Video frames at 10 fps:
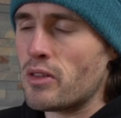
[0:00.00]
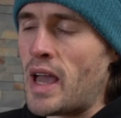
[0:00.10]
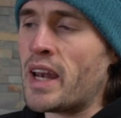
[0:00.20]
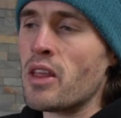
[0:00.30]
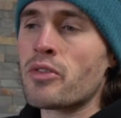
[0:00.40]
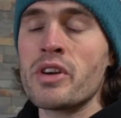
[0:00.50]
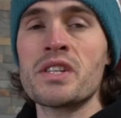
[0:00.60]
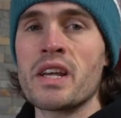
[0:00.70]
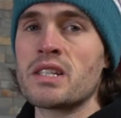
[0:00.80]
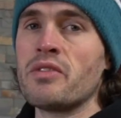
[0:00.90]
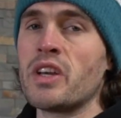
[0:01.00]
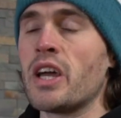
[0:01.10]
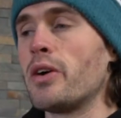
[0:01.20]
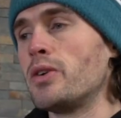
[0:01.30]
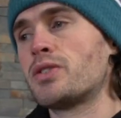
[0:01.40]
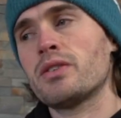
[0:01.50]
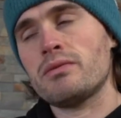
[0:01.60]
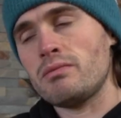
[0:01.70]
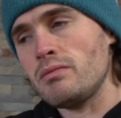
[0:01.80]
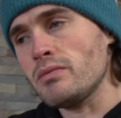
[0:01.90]
Editing 360 videos
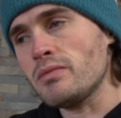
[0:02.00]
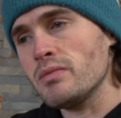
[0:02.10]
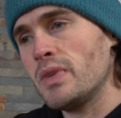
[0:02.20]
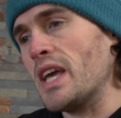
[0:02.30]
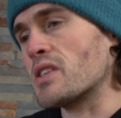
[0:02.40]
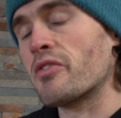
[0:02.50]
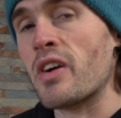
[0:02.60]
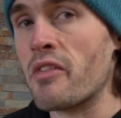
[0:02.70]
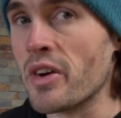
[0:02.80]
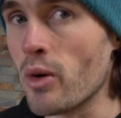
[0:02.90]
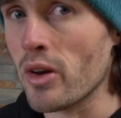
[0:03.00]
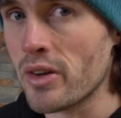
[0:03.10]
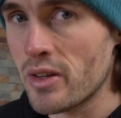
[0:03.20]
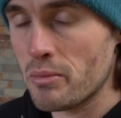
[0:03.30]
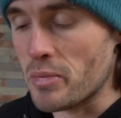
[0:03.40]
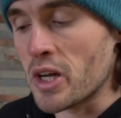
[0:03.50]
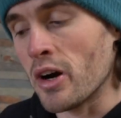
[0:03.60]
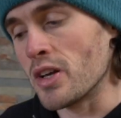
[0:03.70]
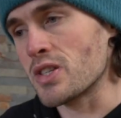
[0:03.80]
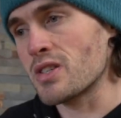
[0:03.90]
isn't for everyone
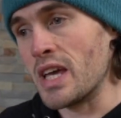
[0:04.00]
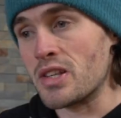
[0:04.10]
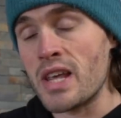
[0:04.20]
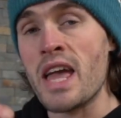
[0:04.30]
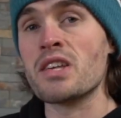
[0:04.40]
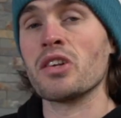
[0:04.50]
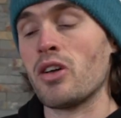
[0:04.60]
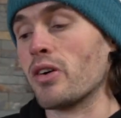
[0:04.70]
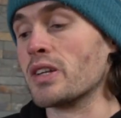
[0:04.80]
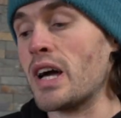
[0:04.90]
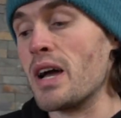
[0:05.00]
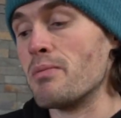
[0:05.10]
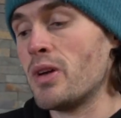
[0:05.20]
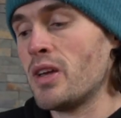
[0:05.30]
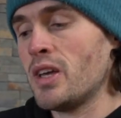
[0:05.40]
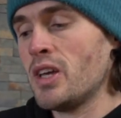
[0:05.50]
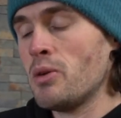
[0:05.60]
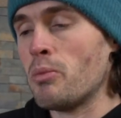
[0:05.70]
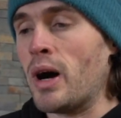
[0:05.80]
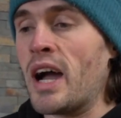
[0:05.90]
because it takes a long time.
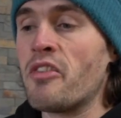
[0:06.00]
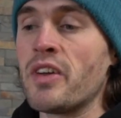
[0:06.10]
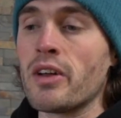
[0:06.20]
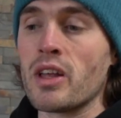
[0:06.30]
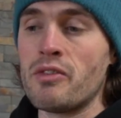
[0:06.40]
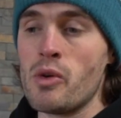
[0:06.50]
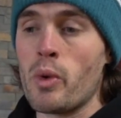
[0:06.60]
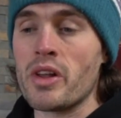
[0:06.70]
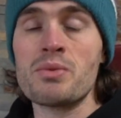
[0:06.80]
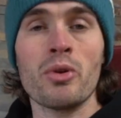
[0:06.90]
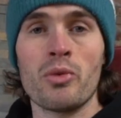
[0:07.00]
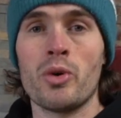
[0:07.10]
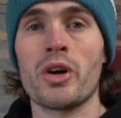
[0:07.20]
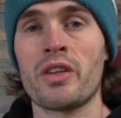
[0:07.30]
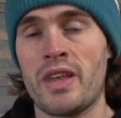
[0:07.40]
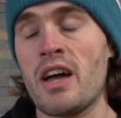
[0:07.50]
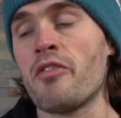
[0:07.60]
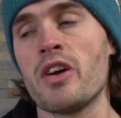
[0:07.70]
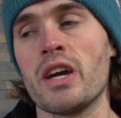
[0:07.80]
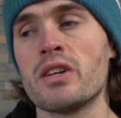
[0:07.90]
But I feel if you're willing to put the work and the
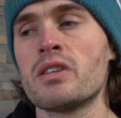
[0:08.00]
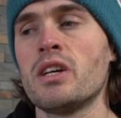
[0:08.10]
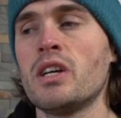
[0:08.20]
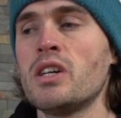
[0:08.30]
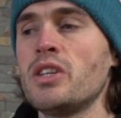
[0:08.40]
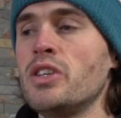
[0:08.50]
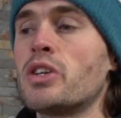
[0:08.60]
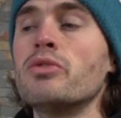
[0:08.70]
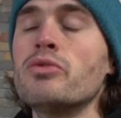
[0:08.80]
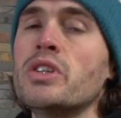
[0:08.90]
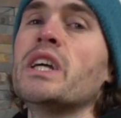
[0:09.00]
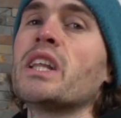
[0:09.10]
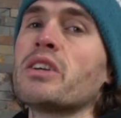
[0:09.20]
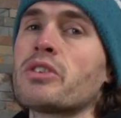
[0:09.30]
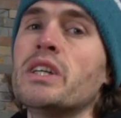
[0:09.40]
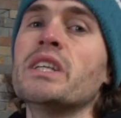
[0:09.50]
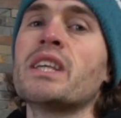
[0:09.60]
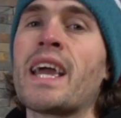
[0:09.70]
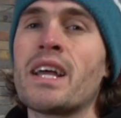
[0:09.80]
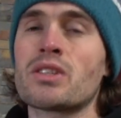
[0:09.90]
effort in, you can really, really
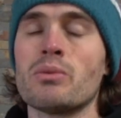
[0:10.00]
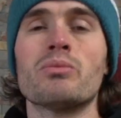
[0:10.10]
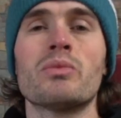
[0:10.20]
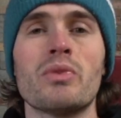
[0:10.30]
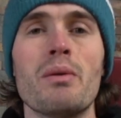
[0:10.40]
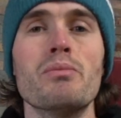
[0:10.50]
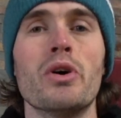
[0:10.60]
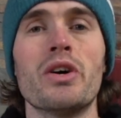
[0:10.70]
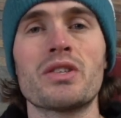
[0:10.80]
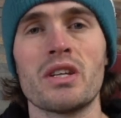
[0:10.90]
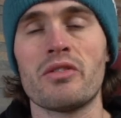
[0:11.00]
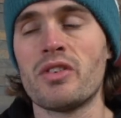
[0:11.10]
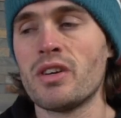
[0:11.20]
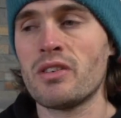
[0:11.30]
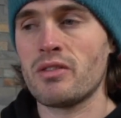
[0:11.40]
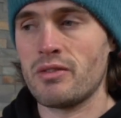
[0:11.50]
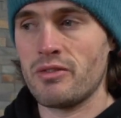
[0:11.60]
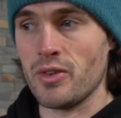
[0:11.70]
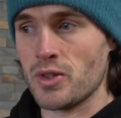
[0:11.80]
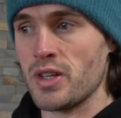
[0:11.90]
get some immersive
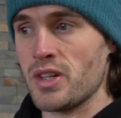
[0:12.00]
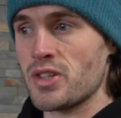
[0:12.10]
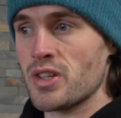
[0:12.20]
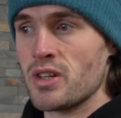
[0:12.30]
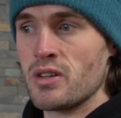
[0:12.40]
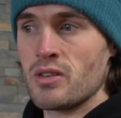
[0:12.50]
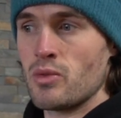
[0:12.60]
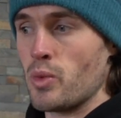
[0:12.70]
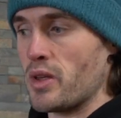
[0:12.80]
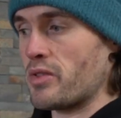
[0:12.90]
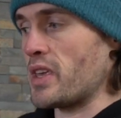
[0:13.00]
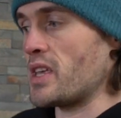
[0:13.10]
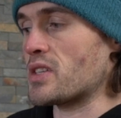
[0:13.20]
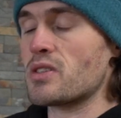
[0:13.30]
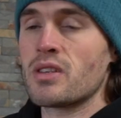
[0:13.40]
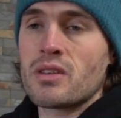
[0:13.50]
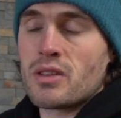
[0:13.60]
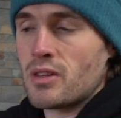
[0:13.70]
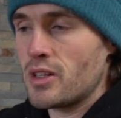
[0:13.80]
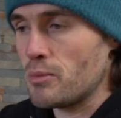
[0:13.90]
footage with these
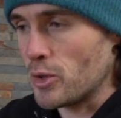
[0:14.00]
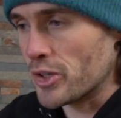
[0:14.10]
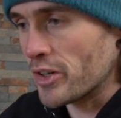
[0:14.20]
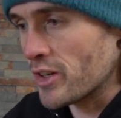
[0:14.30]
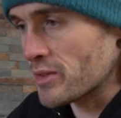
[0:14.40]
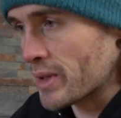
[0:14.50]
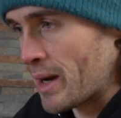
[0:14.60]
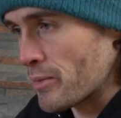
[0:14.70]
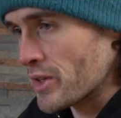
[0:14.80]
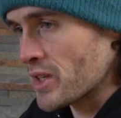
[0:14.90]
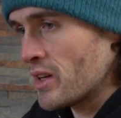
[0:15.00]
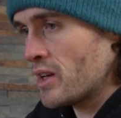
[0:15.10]
bloody awesome cameras.